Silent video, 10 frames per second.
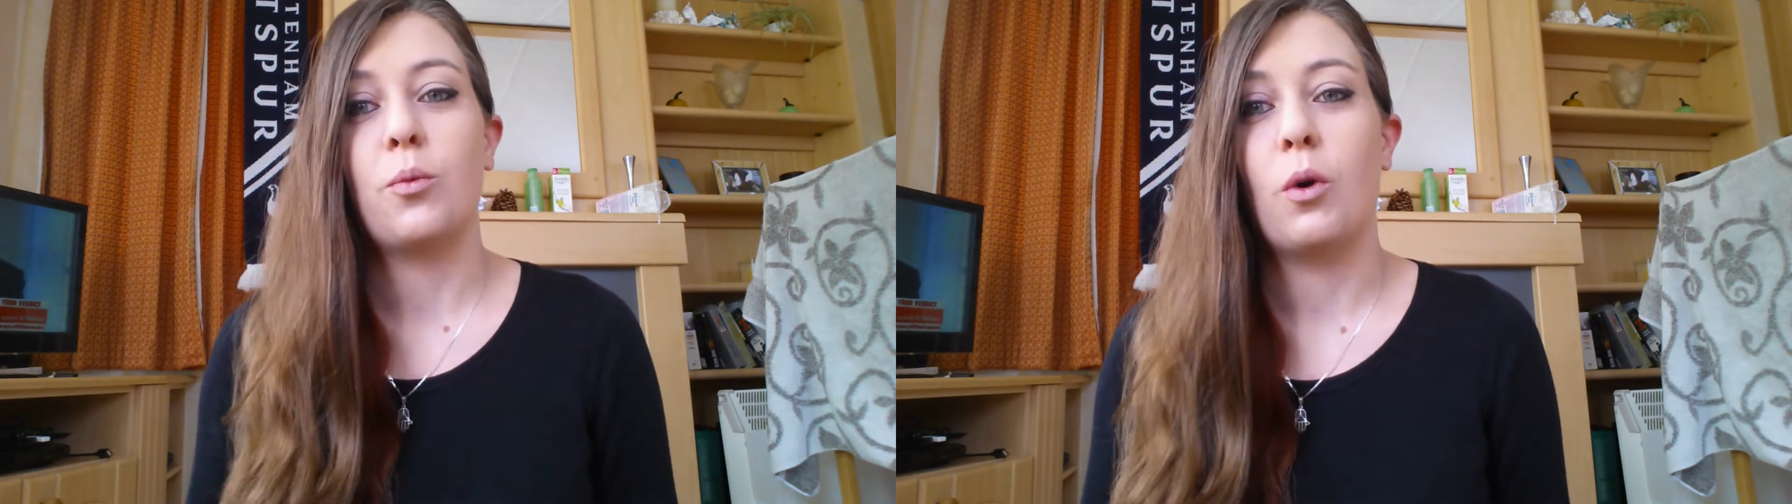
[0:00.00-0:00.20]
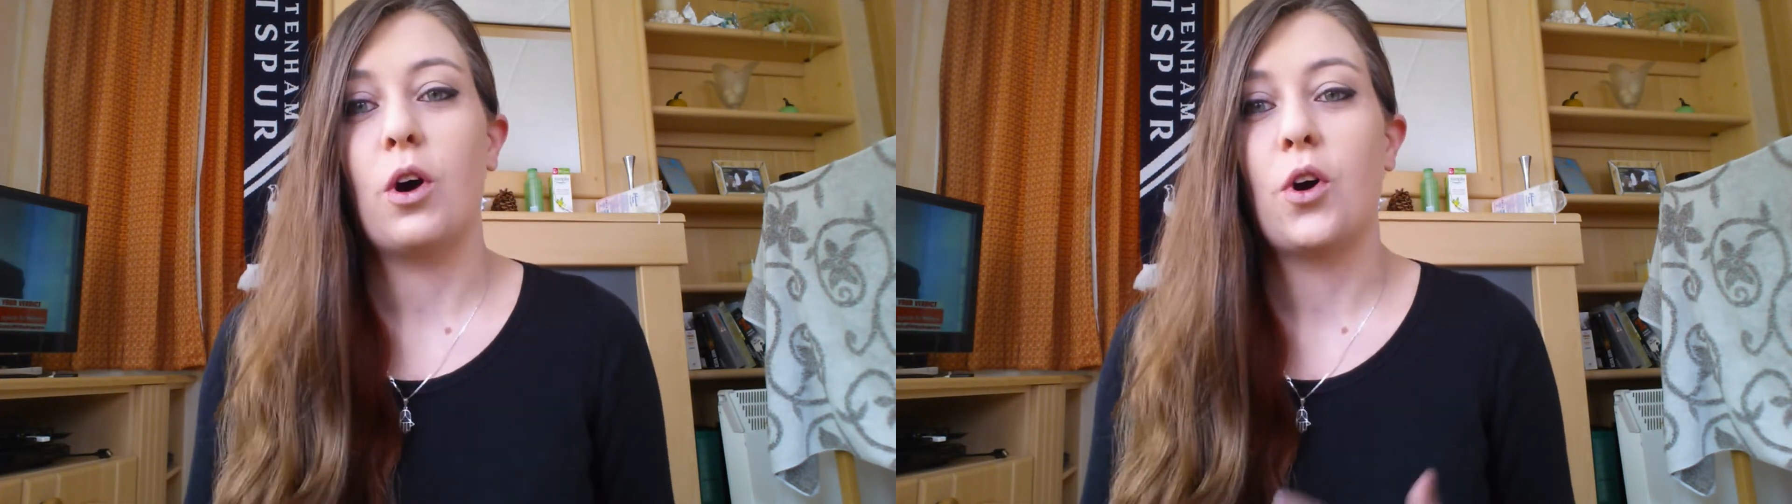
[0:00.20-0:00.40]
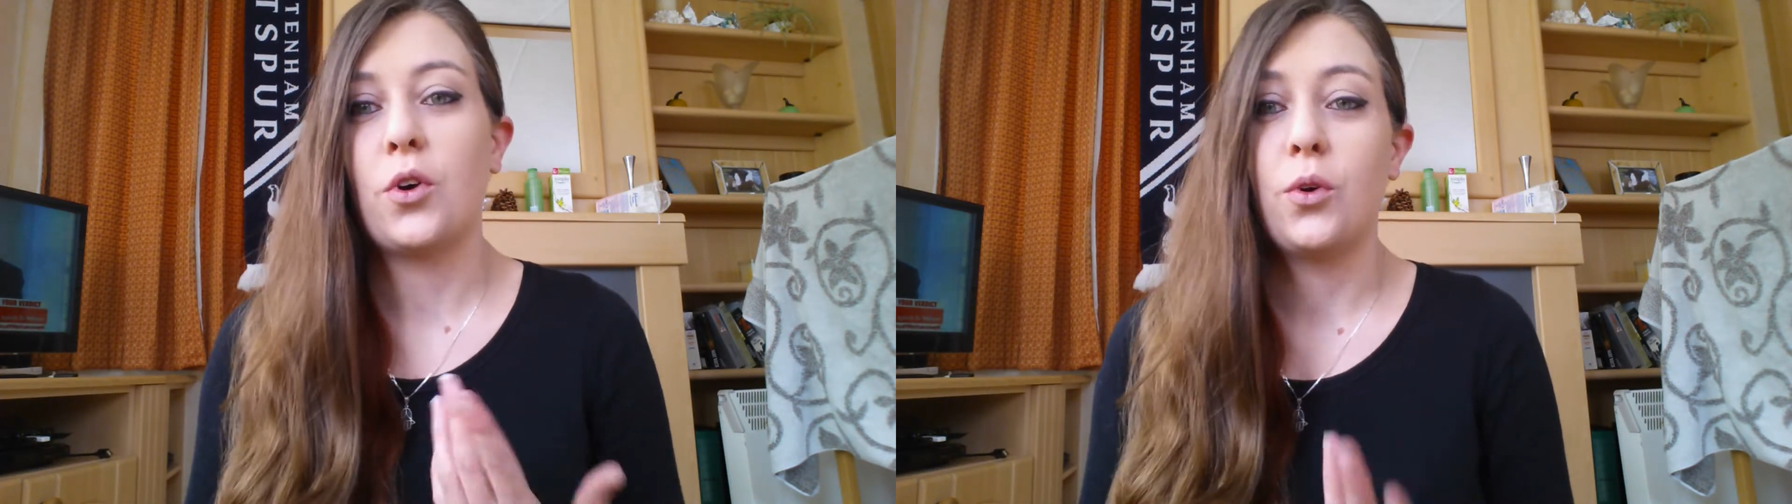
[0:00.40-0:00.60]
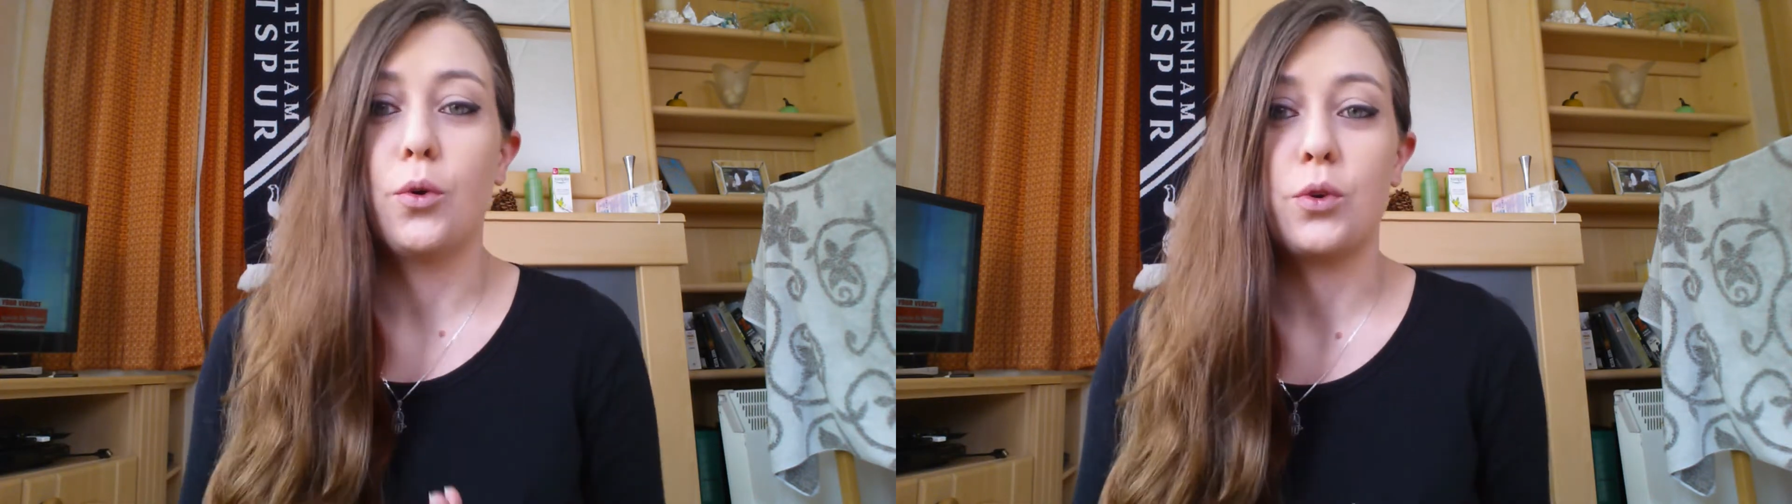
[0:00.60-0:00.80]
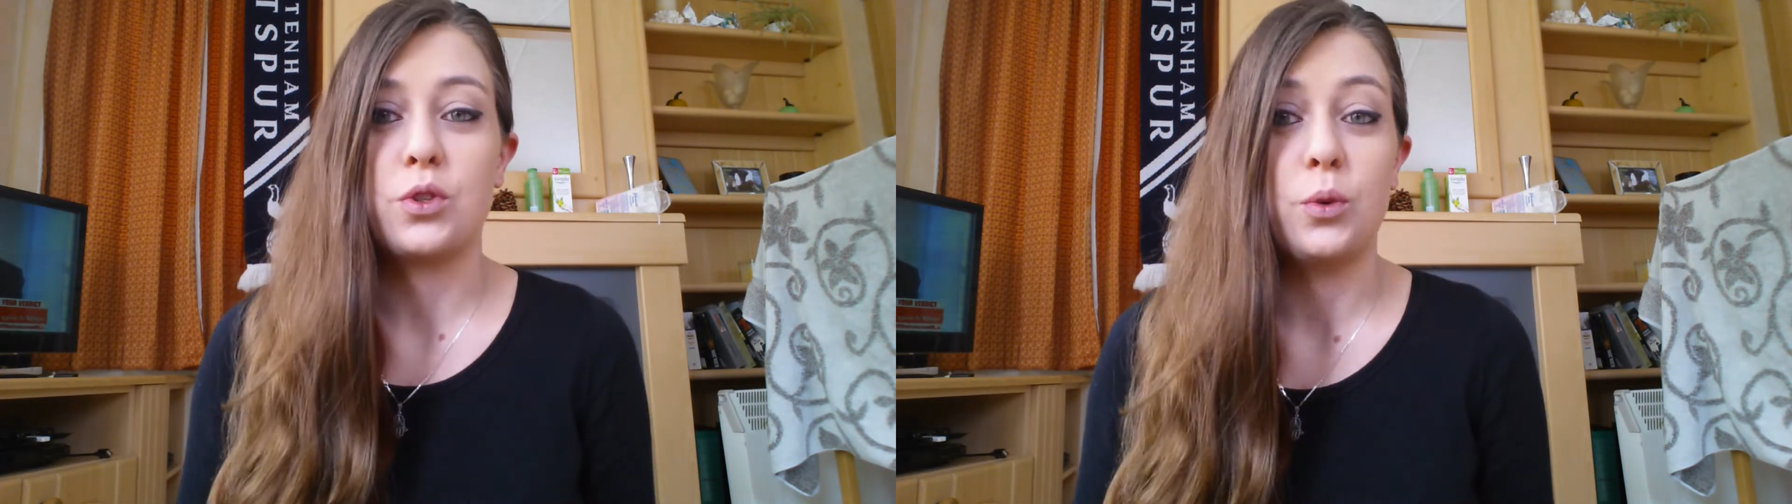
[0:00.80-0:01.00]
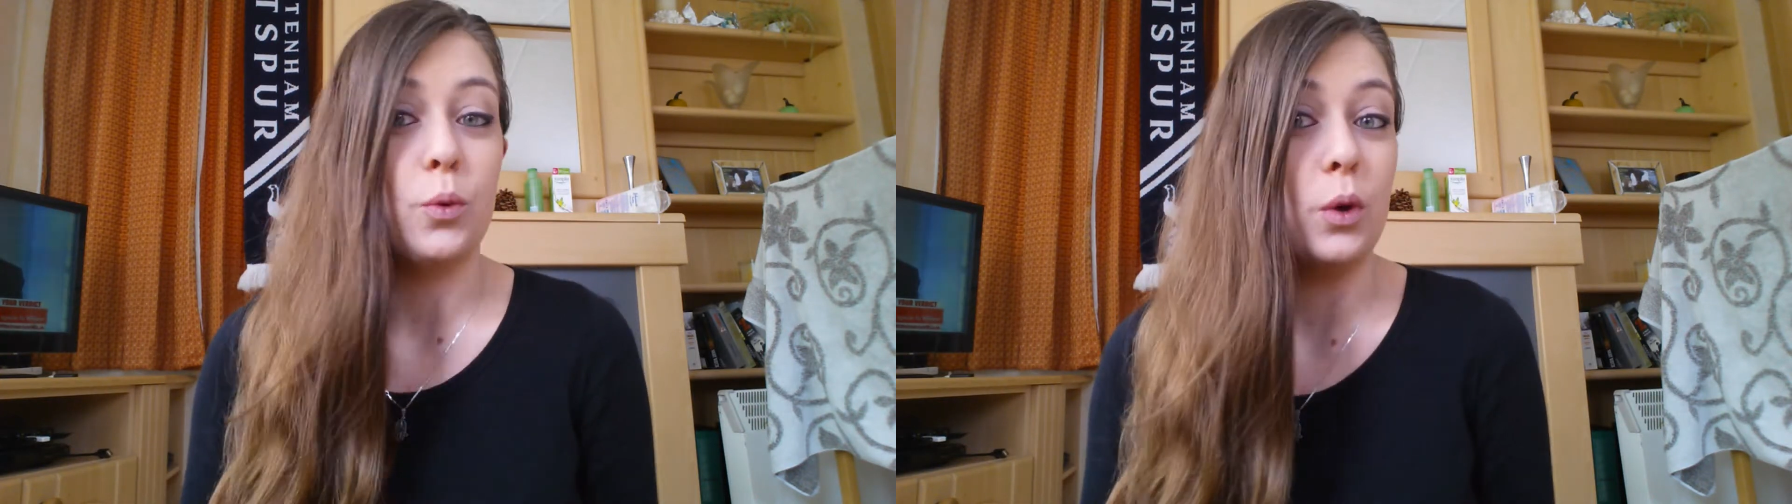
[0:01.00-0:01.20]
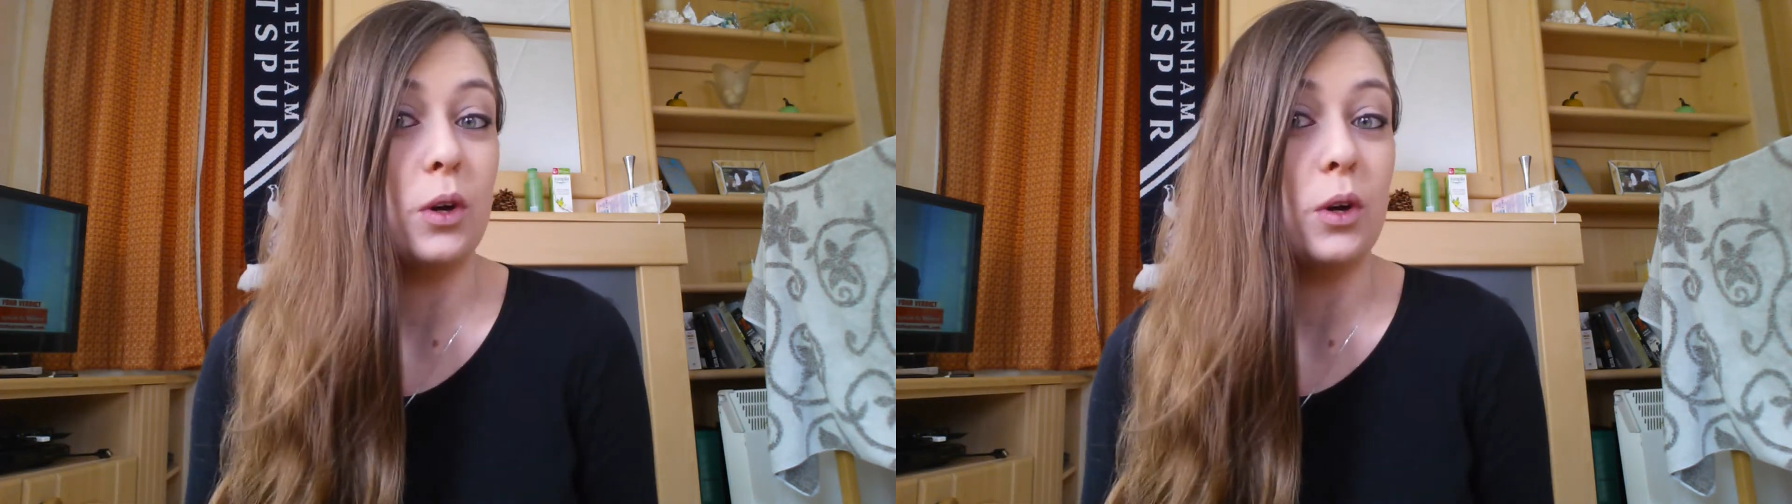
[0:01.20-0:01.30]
work or school